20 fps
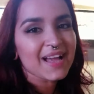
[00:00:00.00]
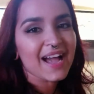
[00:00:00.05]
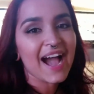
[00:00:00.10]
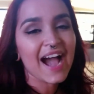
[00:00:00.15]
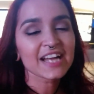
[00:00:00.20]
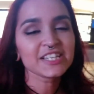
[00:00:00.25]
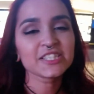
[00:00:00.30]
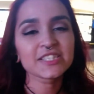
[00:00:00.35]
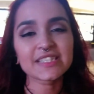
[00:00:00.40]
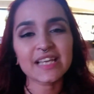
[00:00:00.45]

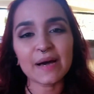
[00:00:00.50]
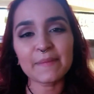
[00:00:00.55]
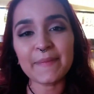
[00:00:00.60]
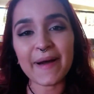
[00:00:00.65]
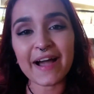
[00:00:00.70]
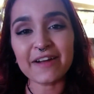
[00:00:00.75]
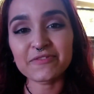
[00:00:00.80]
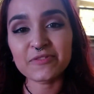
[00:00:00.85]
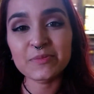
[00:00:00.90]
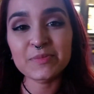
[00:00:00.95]
I just got
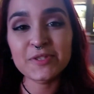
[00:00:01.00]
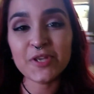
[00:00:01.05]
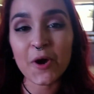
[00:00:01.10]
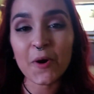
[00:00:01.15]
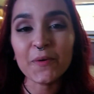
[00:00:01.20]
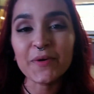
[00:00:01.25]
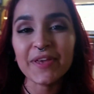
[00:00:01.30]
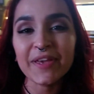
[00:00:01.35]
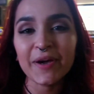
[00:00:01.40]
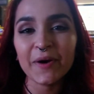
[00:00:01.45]
back from
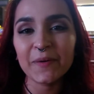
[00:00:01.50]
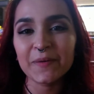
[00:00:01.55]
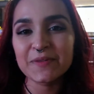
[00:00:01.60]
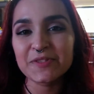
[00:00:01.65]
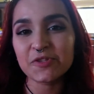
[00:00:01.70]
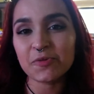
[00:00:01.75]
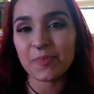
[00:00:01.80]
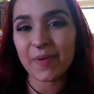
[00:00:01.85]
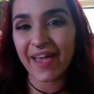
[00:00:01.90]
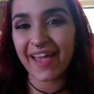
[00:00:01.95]
Tokyo,
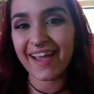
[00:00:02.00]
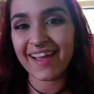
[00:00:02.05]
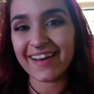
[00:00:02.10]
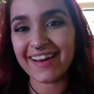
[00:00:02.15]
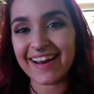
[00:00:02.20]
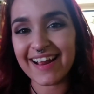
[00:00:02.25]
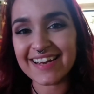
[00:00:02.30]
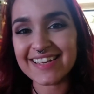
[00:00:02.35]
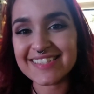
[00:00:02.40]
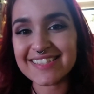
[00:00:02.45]
Japan,
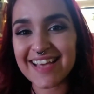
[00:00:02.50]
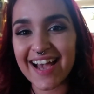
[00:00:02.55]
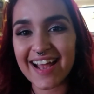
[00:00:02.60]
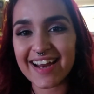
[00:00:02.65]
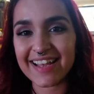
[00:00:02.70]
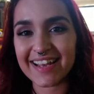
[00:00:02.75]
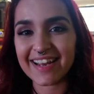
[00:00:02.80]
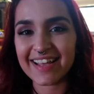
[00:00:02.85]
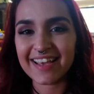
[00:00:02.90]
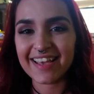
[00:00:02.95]
and I
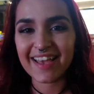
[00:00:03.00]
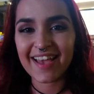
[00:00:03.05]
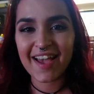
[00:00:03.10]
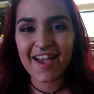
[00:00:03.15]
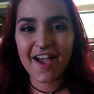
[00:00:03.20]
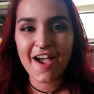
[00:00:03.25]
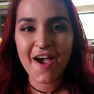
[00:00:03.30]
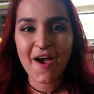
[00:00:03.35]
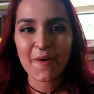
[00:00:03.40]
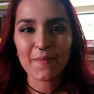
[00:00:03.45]
decided,
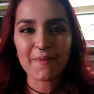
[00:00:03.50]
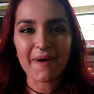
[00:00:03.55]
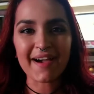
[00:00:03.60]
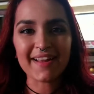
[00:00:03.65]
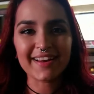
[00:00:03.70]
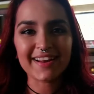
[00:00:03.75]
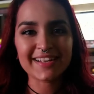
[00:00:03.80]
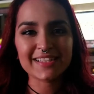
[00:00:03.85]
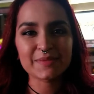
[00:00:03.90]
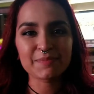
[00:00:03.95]

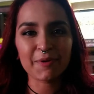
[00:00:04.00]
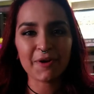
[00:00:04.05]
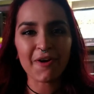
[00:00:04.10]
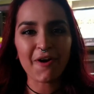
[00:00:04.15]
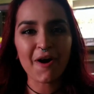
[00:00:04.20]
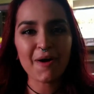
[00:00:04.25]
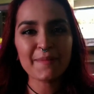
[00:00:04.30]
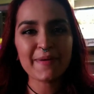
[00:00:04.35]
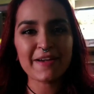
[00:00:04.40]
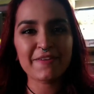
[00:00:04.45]
why not explore
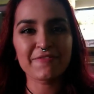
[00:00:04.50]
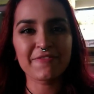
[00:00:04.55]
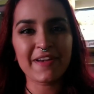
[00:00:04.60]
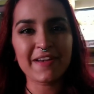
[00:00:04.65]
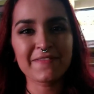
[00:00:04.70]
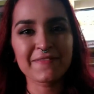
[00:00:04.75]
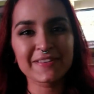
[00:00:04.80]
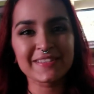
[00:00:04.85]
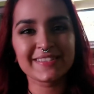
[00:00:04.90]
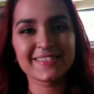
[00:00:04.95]
all my
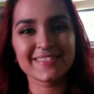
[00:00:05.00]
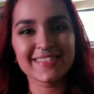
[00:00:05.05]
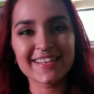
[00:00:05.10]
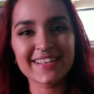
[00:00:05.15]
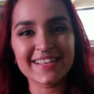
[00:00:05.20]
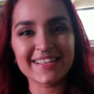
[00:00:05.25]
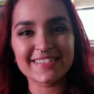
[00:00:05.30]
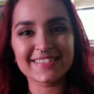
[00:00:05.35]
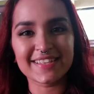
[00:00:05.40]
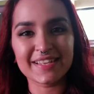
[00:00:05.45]
favorite
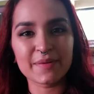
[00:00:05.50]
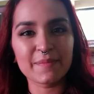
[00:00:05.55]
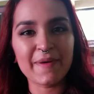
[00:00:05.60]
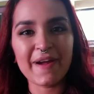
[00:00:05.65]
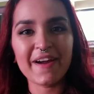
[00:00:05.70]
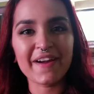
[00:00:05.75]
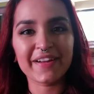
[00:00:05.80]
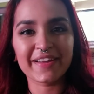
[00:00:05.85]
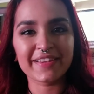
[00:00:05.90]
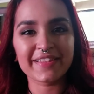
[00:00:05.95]
cities in
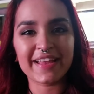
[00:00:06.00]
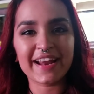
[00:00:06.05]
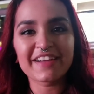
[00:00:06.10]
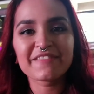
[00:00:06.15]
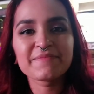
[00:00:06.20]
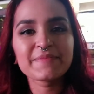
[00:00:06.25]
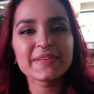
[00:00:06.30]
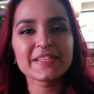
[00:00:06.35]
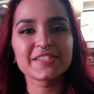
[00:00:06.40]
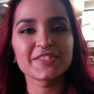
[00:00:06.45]
America that
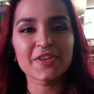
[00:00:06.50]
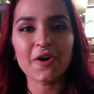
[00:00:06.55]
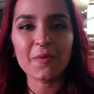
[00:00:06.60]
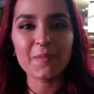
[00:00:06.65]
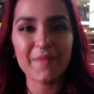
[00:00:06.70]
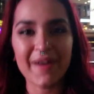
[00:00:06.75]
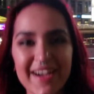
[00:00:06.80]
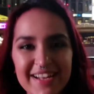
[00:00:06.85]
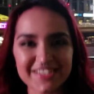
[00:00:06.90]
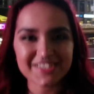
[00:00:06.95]
I've missed so
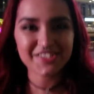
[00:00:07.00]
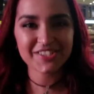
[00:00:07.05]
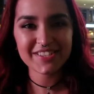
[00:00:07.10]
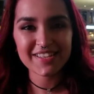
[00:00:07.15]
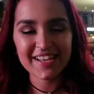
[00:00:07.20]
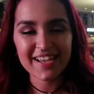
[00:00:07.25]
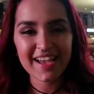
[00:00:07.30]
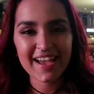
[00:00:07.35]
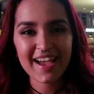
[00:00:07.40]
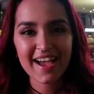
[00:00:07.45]
much?
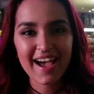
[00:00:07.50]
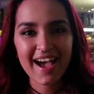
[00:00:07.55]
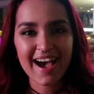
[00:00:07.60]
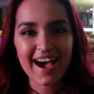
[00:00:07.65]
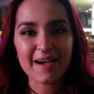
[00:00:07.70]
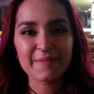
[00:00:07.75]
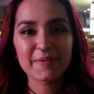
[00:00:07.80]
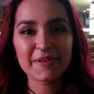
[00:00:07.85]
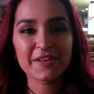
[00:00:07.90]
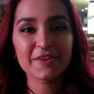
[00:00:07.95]

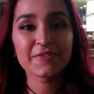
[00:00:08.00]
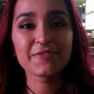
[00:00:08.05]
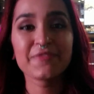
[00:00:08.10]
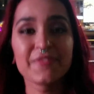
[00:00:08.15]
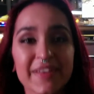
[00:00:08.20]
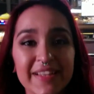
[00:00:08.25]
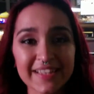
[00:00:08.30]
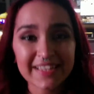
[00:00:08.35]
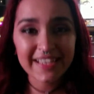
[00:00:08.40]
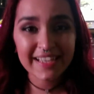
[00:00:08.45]
I've been to
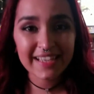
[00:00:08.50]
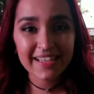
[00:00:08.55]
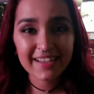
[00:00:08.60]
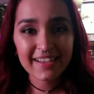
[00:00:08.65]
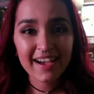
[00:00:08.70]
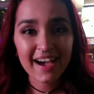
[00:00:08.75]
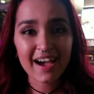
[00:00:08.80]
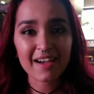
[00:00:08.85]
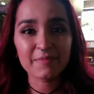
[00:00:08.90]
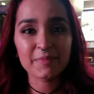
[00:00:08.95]
Philly,
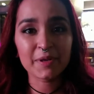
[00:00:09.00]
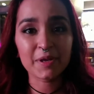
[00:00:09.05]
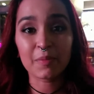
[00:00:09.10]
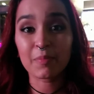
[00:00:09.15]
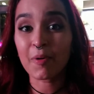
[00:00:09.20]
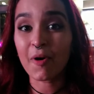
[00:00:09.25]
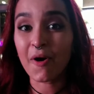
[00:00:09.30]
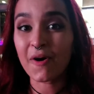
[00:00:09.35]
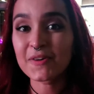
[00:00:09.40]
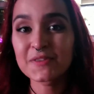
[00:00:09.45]
I've been
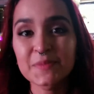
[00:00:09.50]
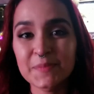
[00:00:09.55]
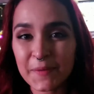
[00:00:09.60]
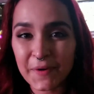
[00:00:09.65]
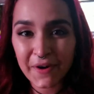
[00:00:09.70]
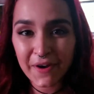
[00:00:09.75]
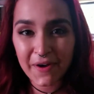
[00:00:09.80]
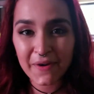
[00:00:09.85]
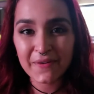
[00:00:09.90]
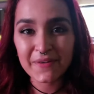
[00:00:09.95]
to
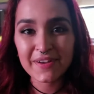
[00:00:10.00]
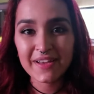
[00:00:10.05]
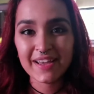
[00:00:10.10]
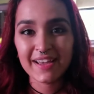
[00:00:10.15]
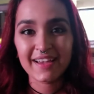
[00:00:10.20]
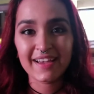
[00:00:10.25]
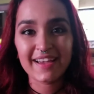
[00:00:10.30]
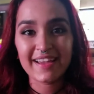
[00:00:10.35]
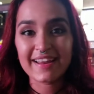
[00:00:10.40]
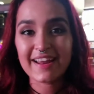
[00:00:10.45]
Paulsboro,
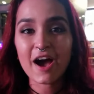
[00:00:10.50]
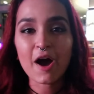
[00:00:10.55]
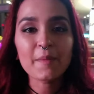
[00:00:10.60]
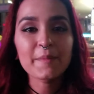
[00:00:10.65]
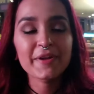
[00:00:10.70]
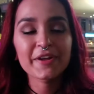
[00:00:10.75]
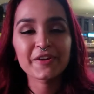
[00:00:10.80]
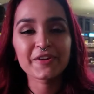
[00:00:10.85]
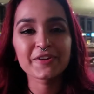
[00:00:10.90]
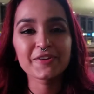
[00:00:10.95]
and now
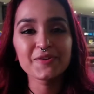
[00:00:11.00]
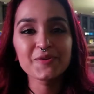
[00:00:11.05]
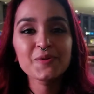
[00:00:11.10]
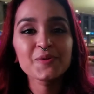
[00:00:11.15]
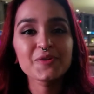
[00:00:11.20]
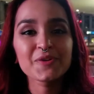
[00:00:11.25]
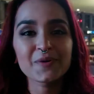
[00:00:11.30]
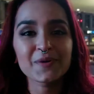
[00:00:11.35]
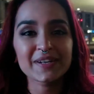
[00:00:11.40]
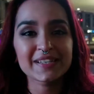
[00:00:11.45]
I'm here in
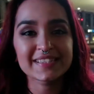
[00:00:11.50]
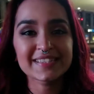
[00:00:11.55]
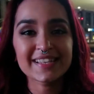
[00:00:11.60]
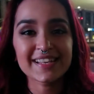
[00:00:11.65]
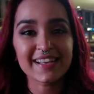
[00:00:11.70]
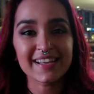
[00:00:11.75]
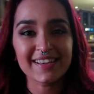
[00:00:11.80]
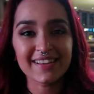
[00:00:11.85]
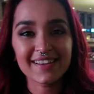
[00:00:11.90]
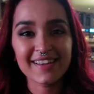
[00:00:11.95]
New York
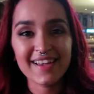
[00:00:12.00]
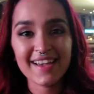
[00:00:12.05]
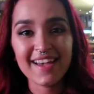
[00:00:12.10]
City.